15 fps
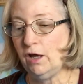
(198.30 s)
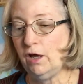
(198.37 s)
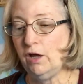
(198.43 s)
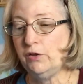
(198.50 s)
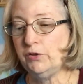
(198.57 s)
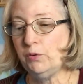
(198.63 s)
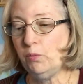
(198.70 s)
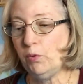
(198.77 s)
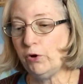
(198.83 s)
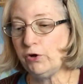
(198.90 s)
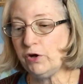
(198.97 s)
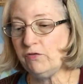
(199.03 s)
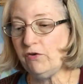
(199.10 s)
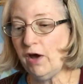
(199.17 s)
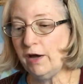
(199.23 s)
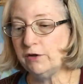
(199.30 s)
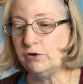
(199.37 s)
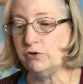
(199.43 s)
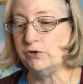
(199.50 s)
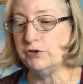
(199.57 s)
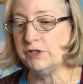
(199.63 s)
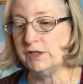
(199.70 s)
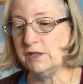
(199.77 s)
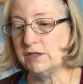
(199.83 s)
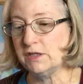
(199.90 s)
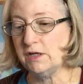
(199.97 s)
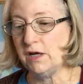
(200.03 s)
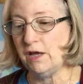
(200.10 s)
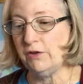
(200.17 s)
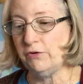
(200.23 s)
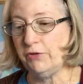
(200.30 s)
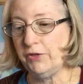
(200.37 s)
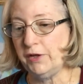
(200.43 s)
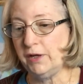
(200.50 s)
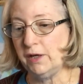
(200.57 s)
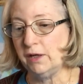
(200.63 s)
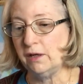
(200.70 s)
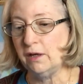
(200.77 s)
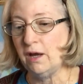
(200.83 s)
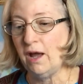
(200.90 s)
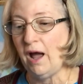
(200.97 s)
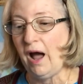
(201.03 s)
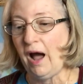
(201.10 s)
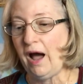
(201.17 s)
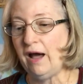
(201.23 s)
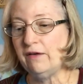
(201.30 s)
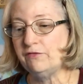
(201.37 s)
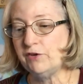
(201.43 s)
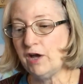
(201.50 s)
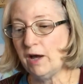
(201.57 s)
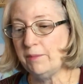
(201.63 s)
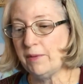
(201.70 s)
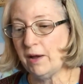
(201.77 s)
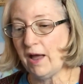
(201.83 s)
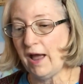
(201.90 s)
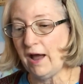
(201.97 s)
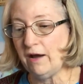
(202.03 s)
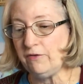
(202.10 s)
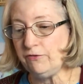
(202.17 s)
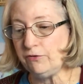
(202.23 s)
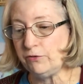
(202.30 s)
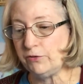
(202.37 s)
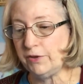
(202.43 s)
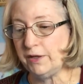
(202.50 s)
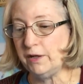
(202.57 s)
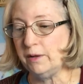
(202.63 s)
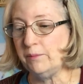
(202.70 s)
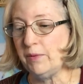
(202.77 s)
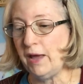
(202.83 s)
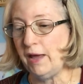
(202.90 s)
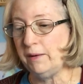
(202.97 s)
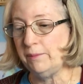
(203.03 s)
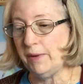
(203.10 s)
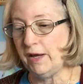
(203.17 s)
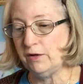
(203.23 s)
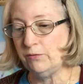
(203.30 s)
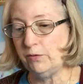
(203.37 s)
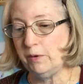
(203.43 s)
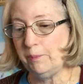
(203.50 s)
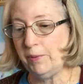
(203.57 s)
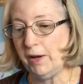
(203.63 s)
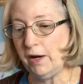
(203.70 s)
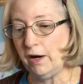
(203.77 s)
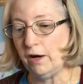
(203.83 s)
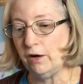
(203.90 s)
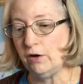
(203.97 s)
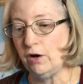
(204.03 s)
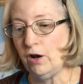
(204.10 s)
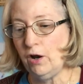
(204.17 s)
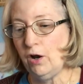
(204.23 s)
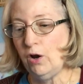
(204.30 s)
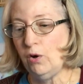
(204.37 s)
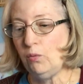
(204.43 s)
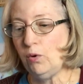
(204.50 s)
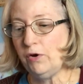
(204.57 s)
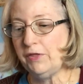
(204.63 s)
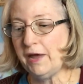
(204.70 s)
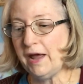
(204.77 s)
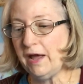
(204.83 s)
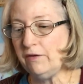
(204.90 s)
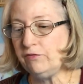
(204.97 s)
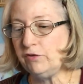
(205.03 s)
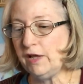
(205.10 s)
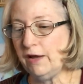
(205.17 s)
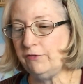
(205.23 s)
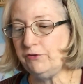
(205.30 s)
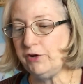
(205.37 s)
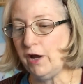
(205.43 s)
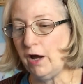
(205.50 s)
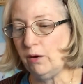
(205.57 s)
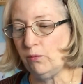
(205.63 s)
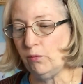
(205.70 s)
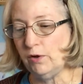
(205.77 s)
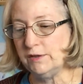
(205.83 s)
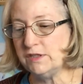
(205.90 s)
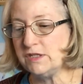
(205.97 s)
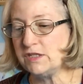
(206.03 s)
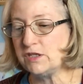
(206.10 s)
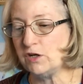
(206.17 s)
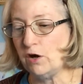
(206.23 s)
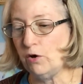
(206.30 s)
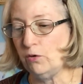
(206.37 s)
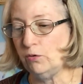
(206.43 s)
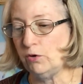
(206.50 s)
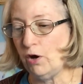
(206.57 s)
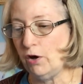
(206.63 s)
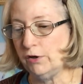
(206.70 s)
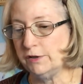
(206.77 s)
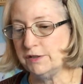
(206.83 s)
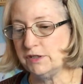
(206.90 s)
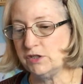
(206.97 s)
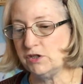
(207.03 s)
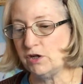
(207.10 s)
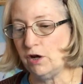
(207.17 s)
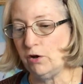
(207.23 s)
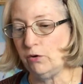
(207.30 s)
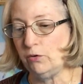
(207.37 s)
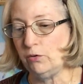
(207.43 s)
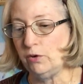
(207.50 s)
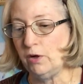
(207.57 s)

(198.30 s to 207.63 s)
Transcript: The work of hunters is another thing. I've come after them and made repair, where they have left not 1 stone on a stone,